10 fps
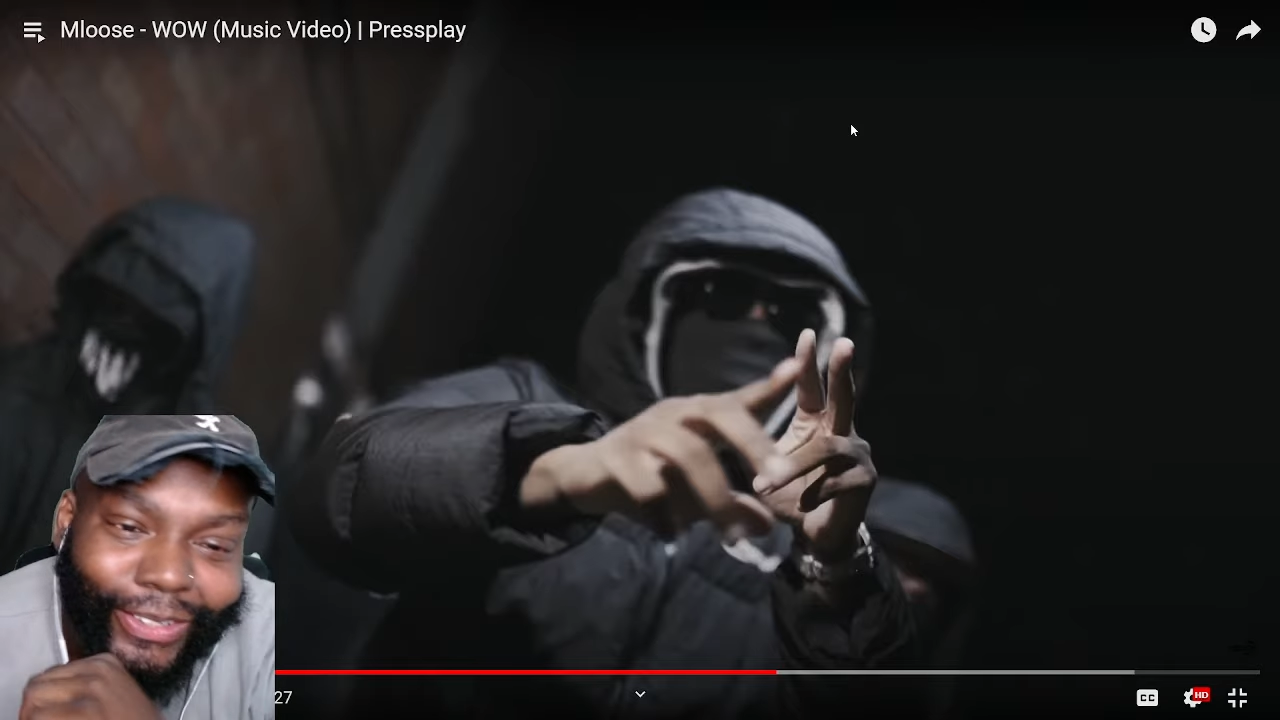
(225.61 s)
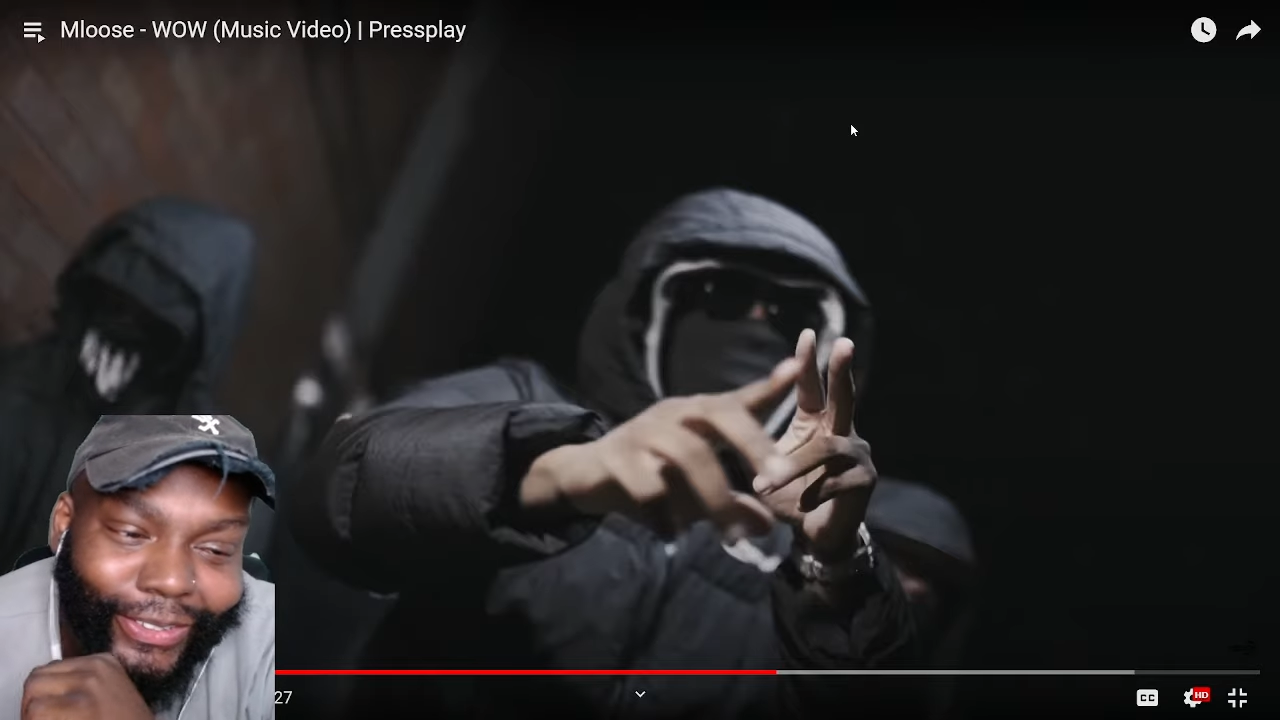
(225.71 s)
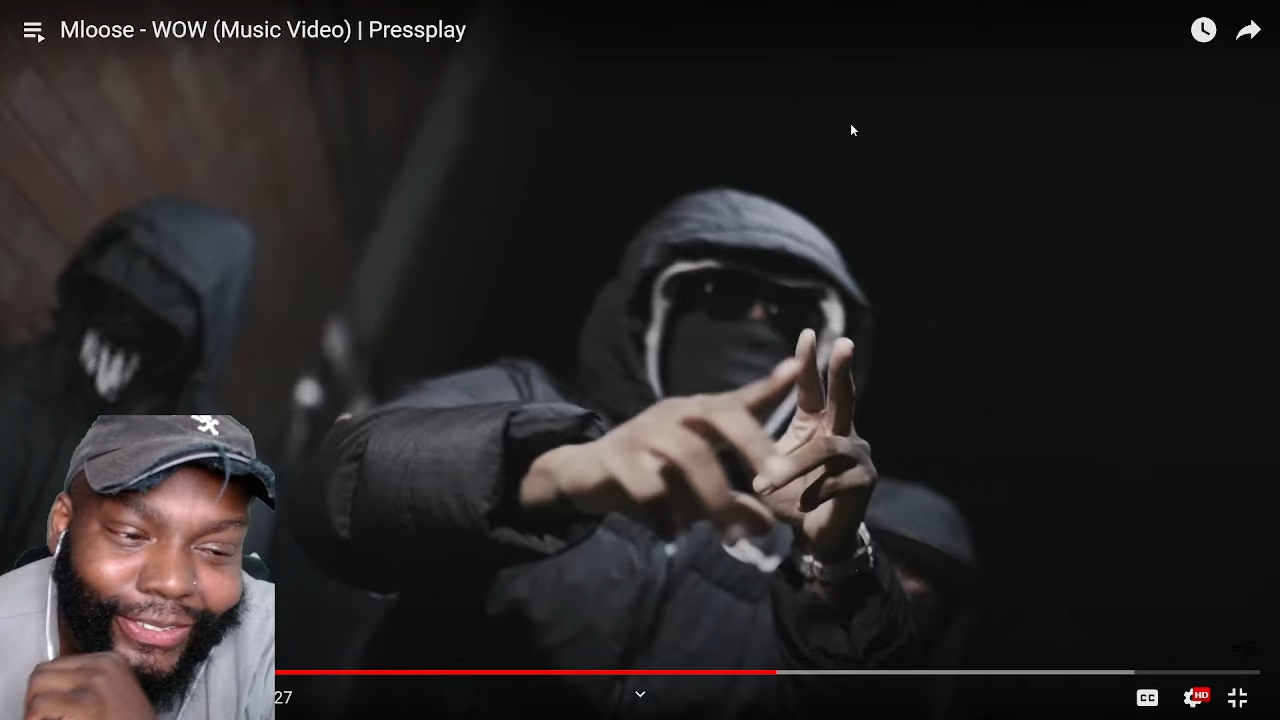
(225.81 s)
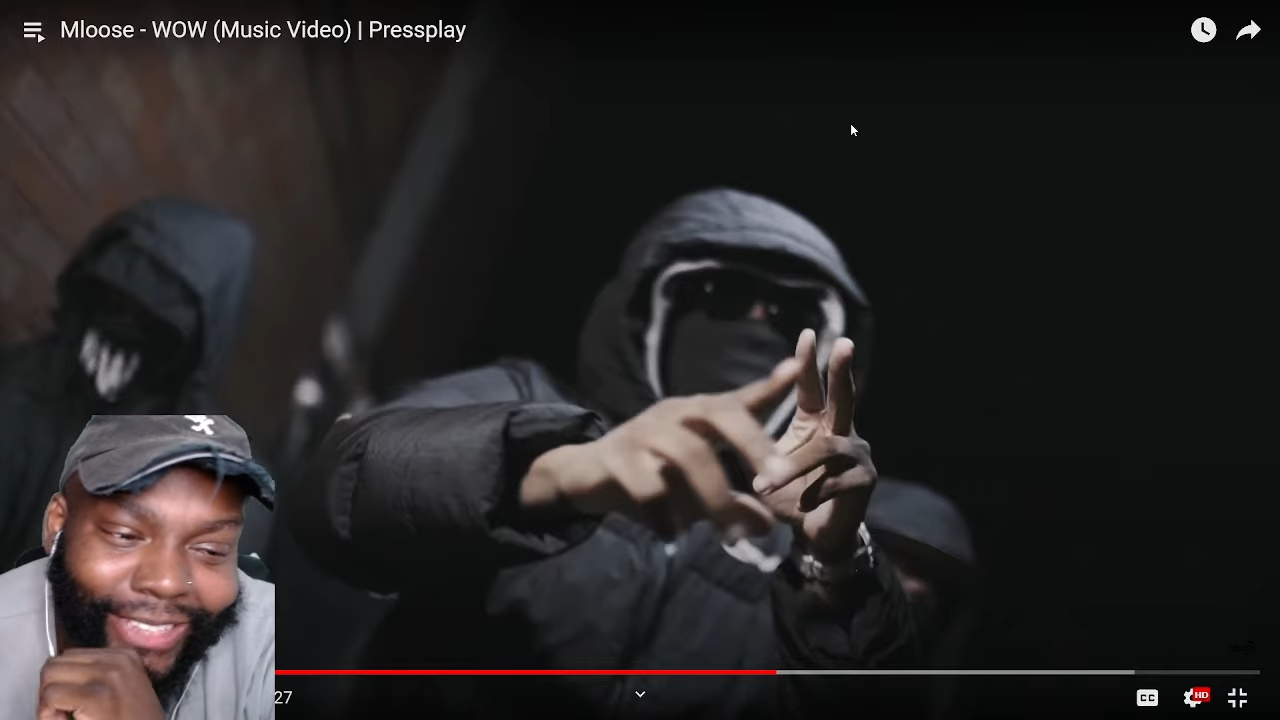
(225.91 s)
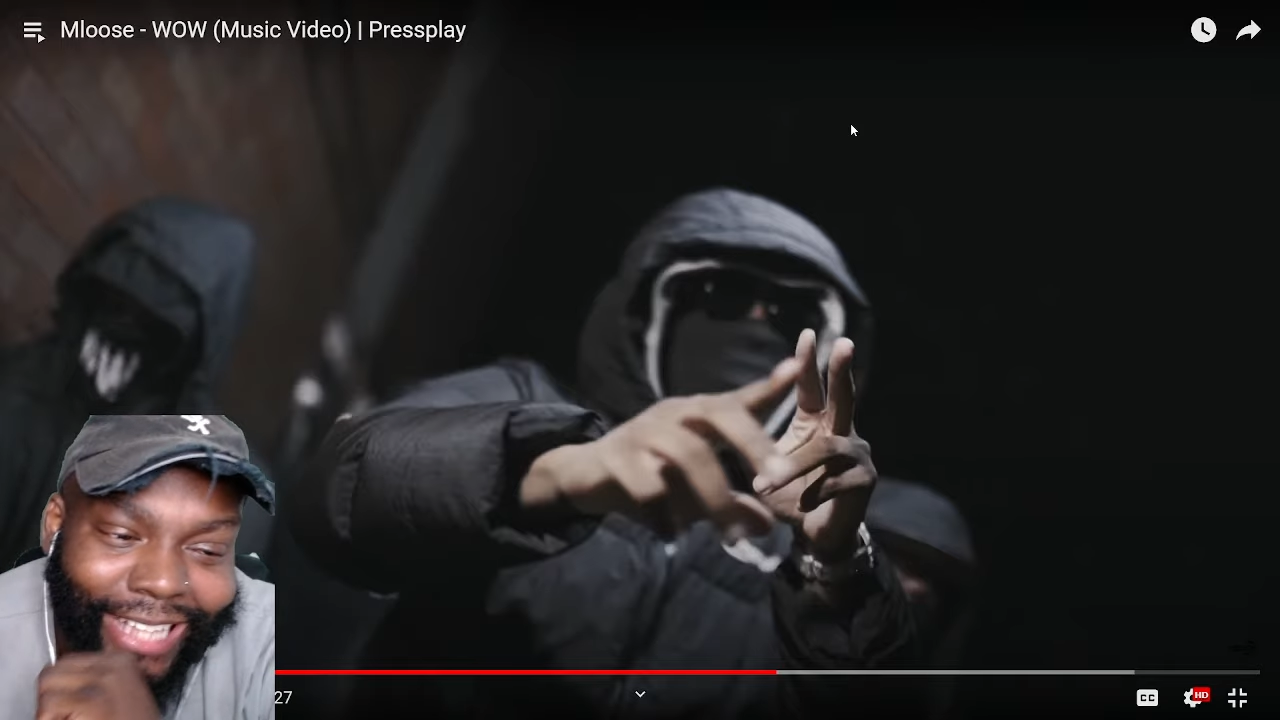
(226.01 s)

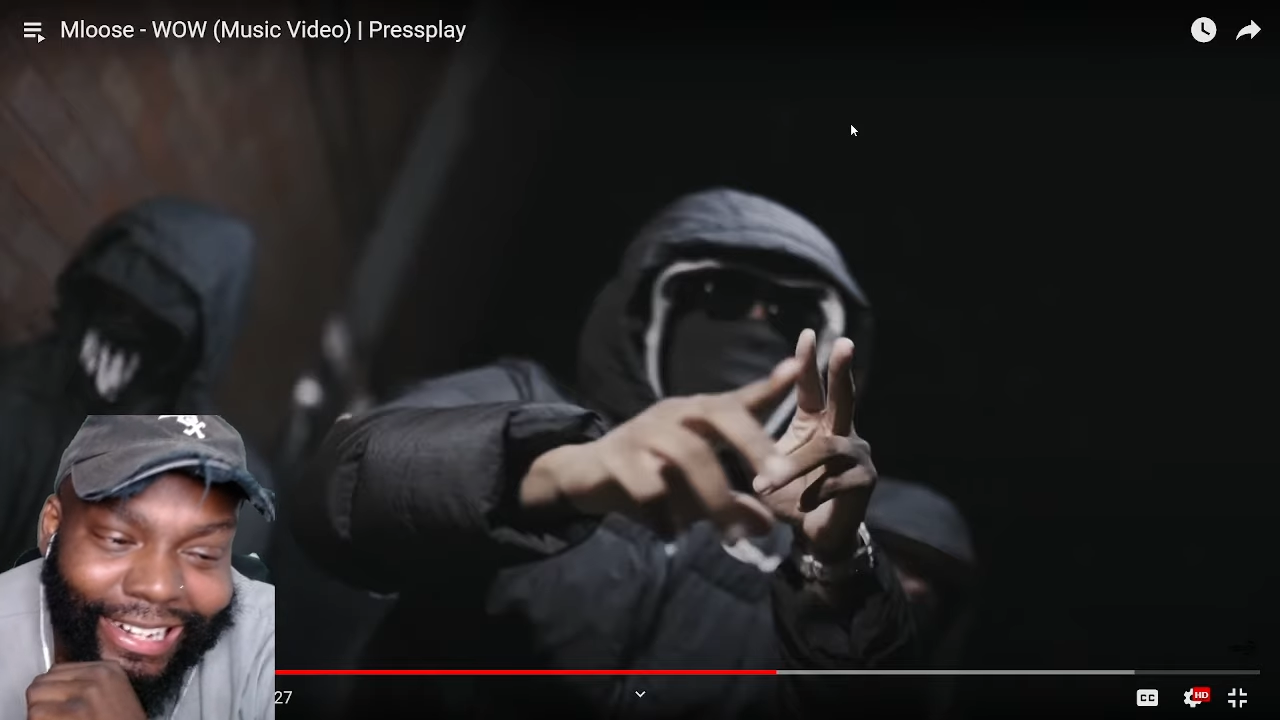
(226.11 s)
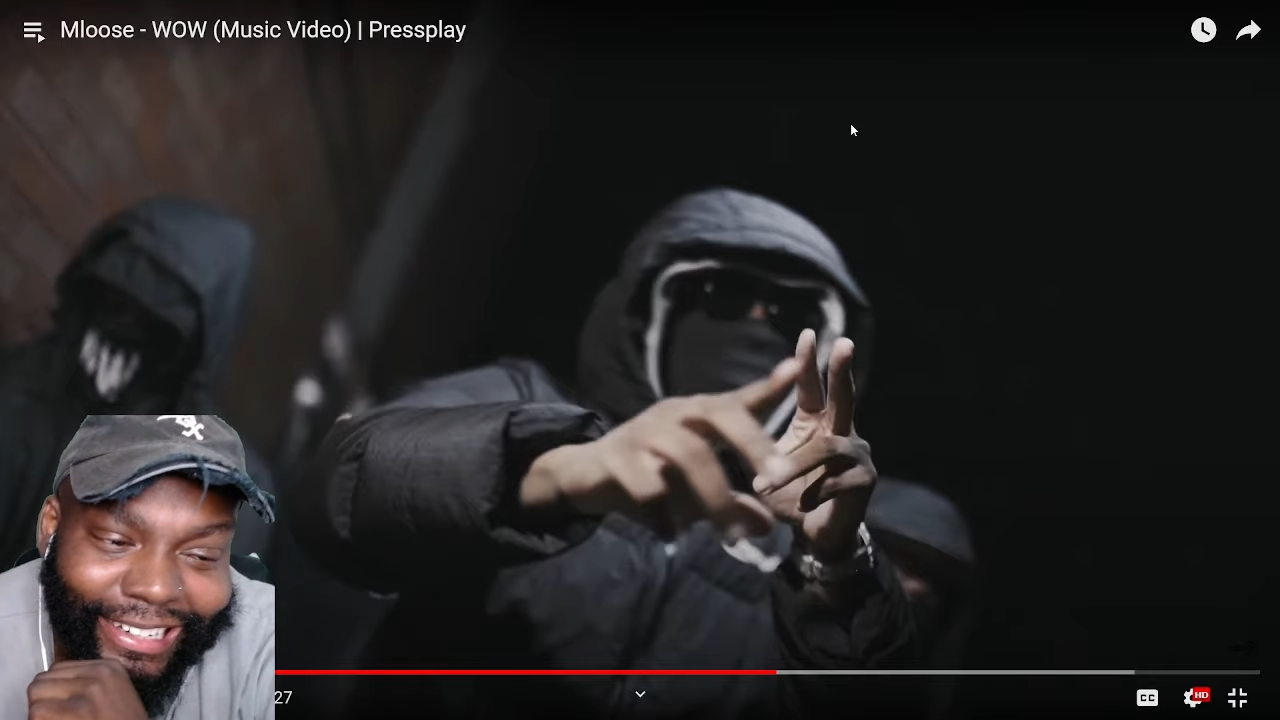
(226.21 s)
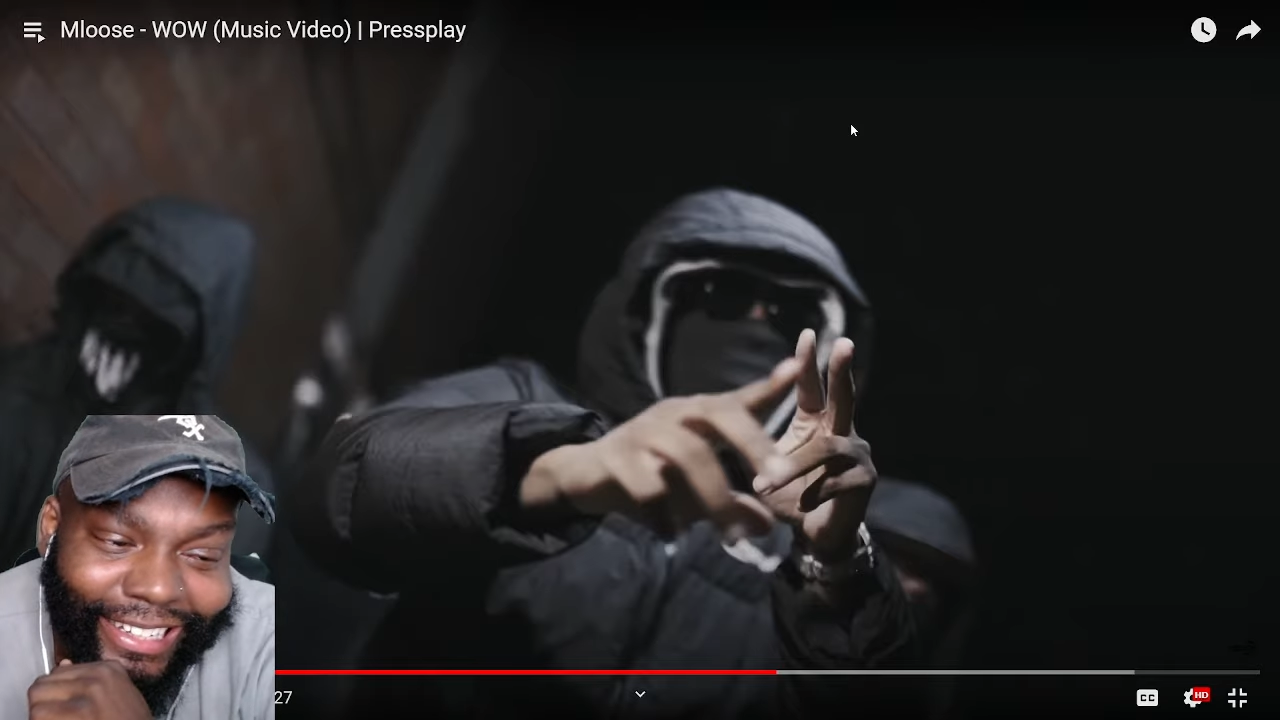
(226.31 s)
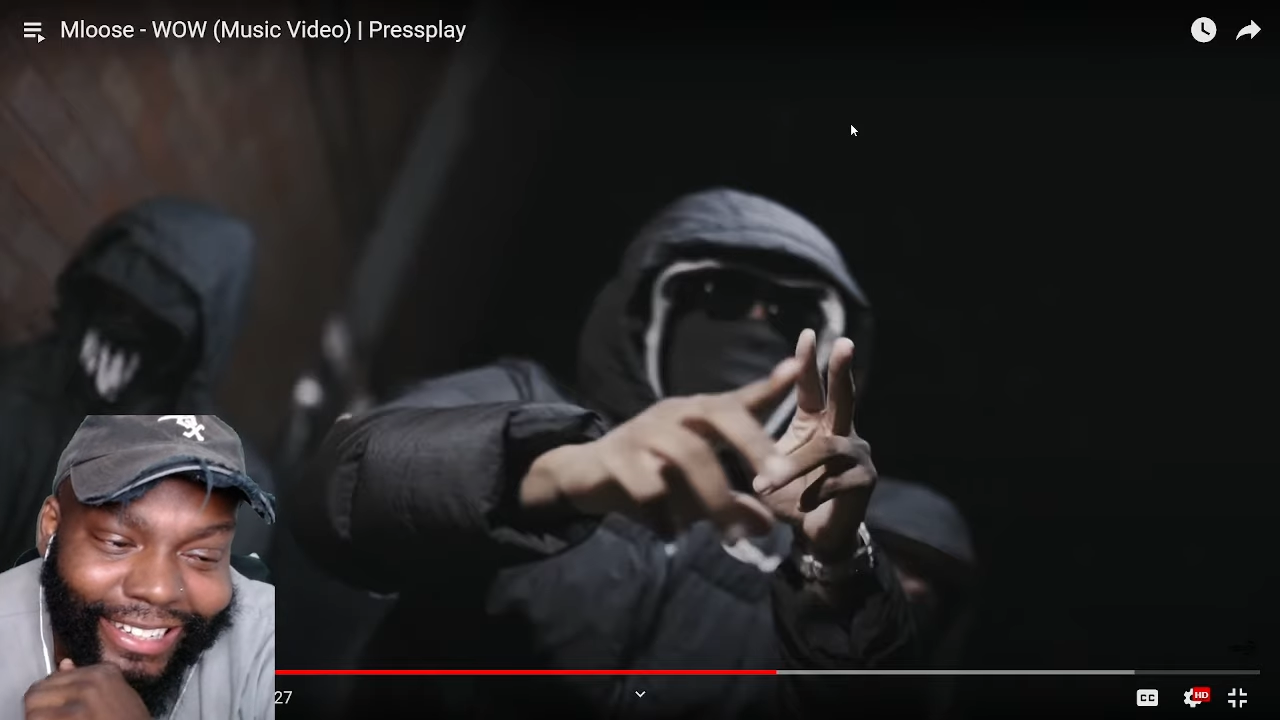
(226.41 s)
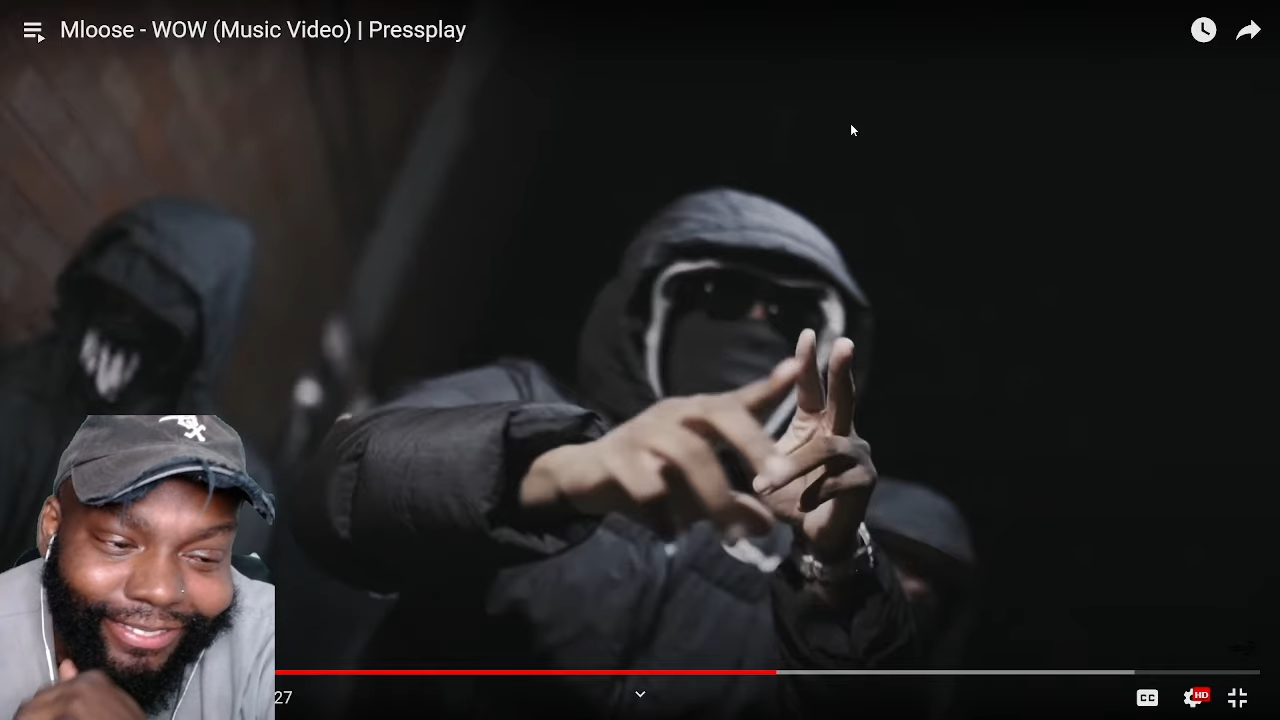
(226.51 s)
who's
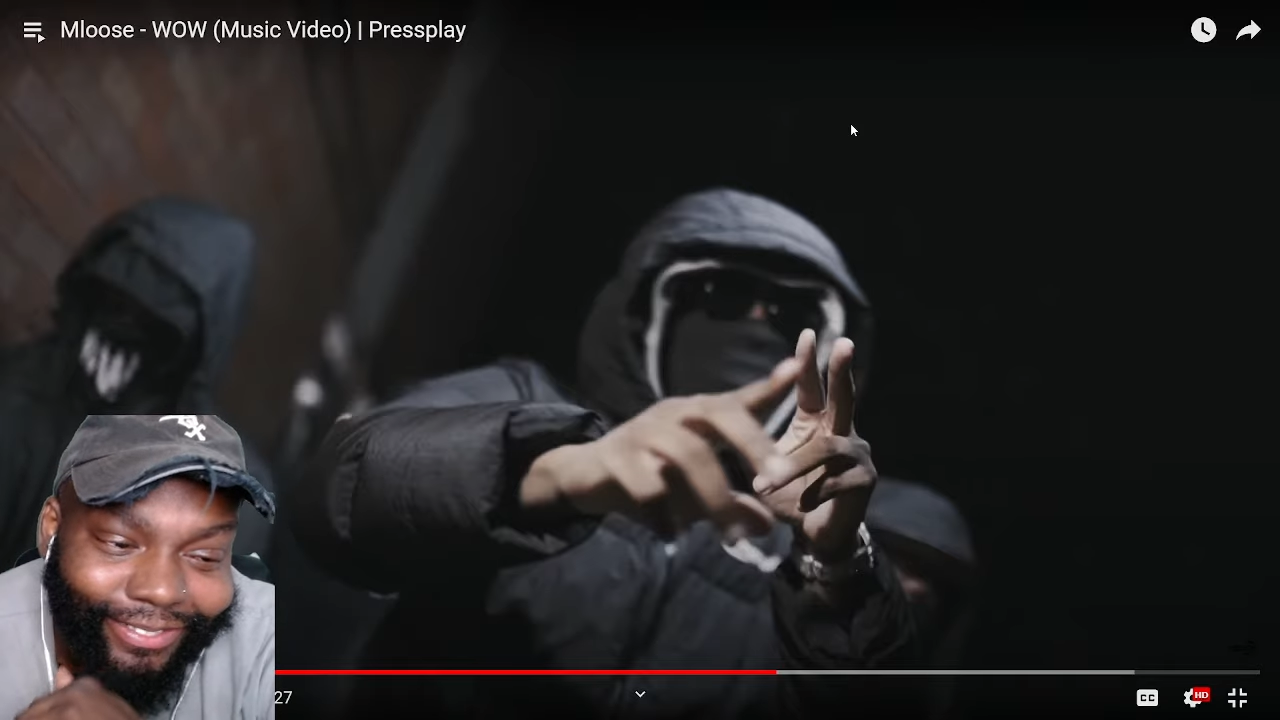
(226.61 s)
locked up